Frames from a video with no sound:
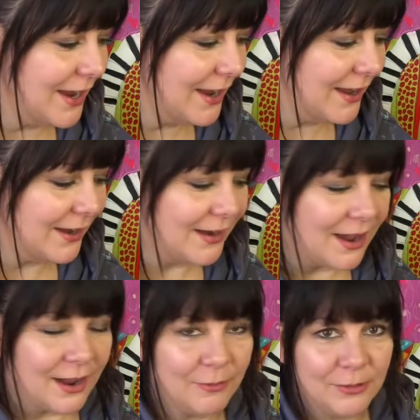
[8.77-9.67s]
and
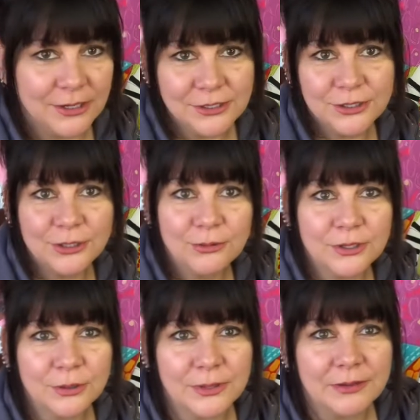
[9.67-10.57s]
I wanted to do
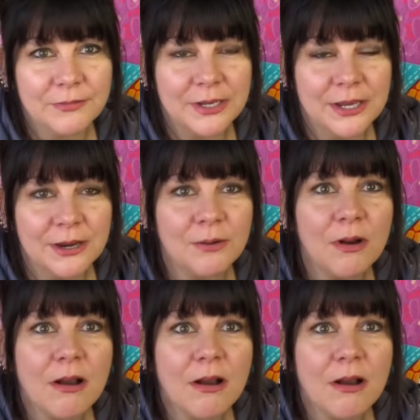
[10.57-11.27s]
a quick video